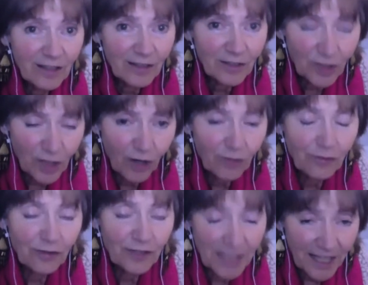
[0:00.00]
show
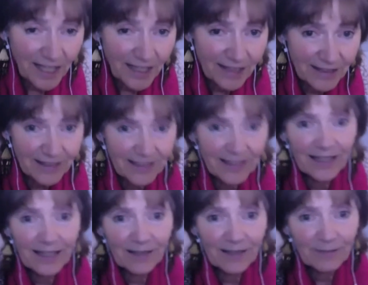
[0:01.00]
for teens, and
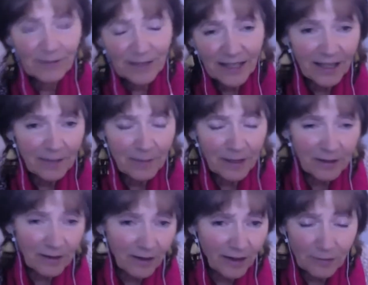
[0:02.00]
he was thinking about it
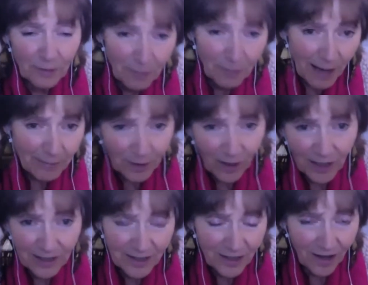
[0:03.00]
kind of a rap
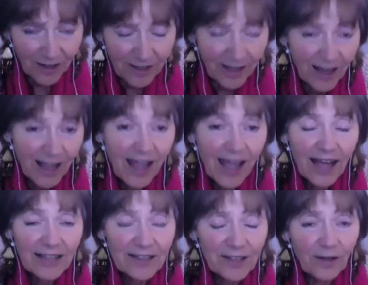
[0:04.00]
kind song.
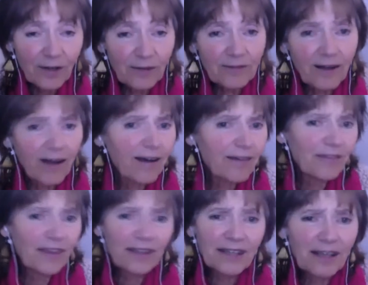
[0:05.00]
And so
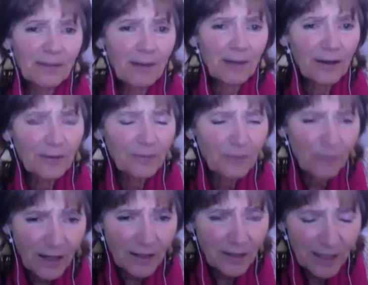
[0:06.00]
thinking about
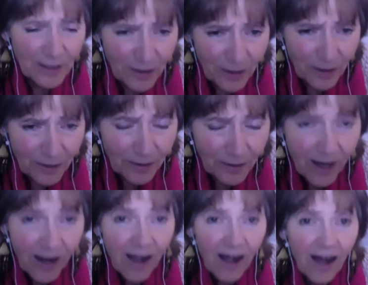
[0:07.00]
what could he do,
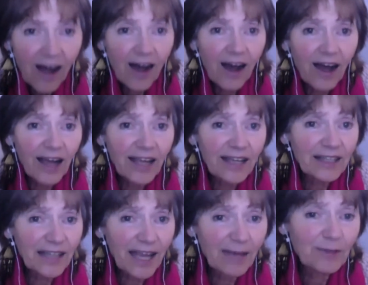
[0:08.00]
I
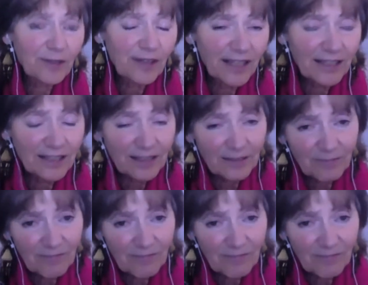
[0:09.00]
came to these